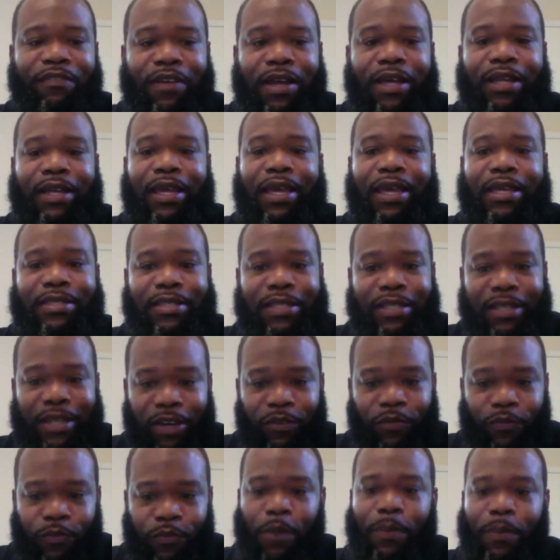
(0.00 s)
finance,
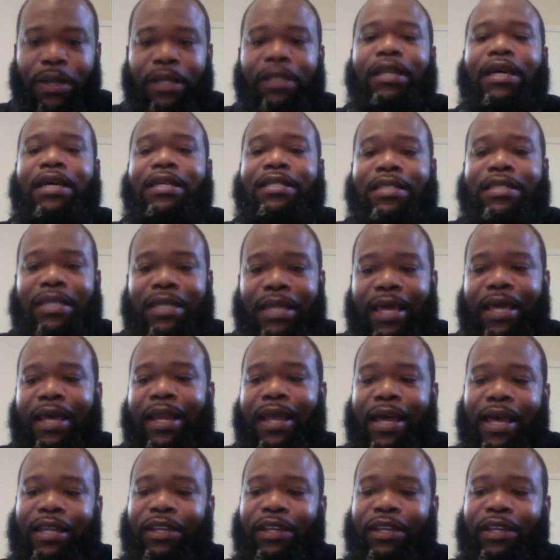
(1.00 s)
from a lesson that I